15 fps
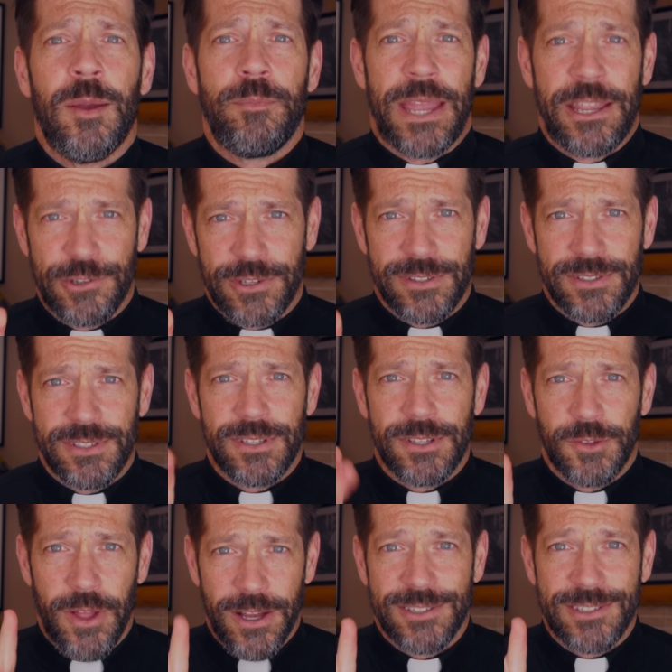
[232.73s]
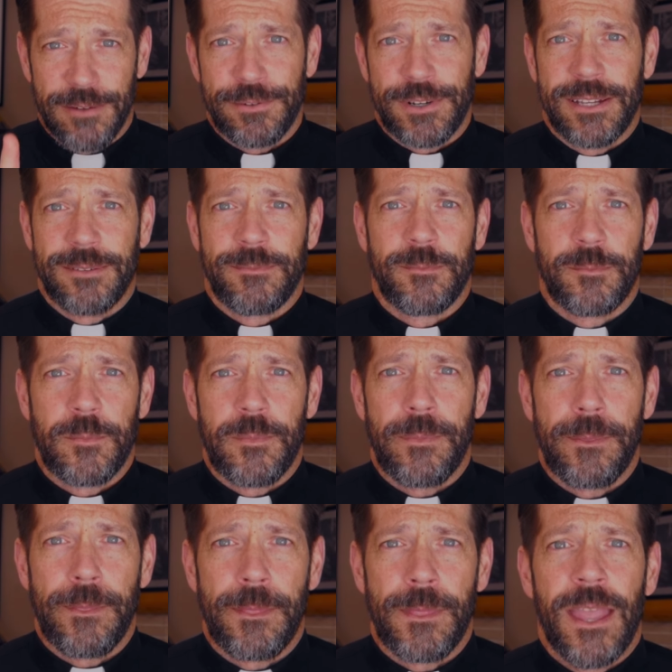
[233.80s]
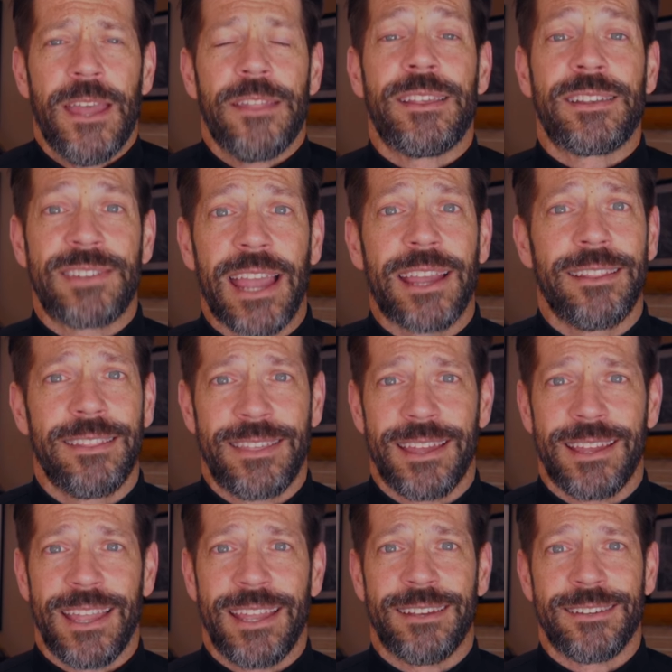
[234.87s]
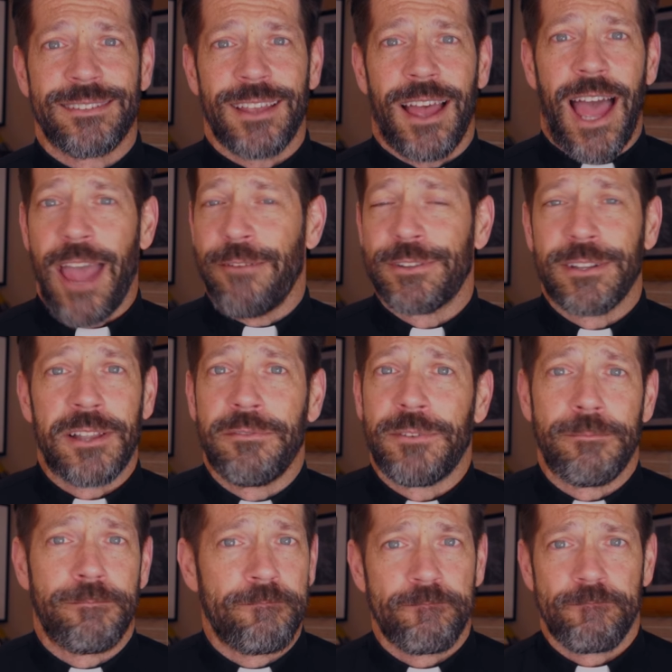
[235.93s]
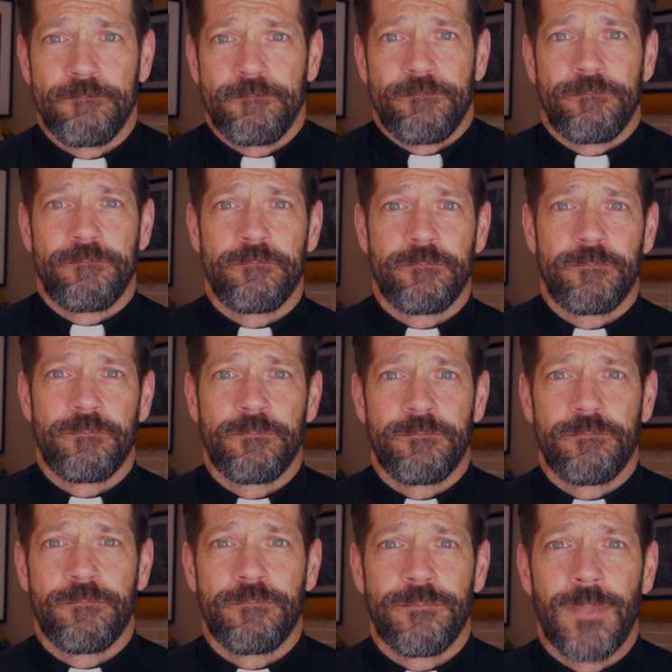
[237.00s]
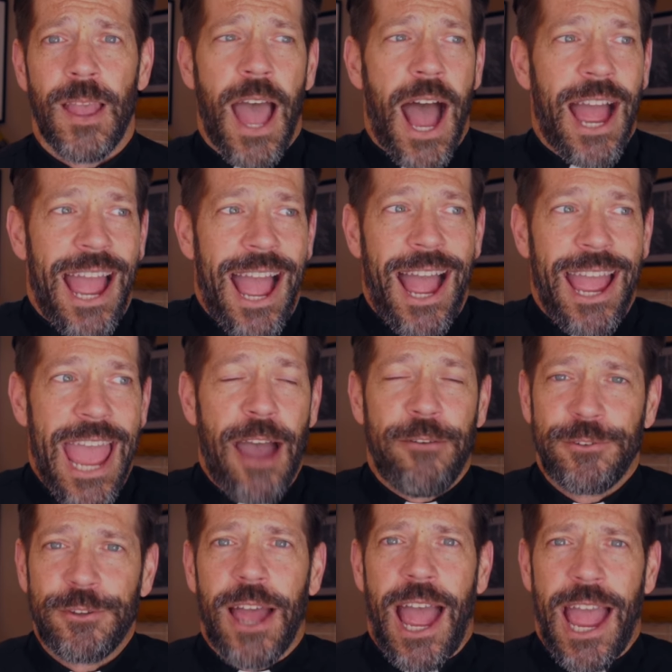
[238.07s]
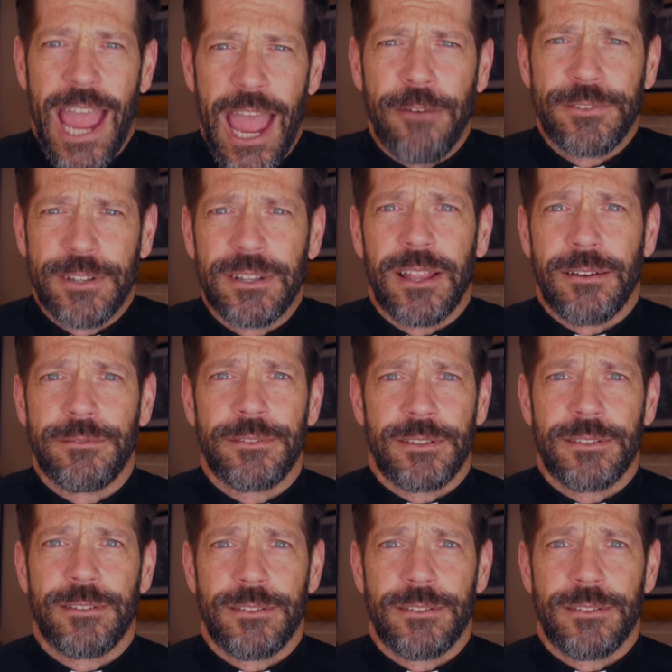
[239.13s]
patience, long-suffering. The second thing is, I have to love them. I have to love.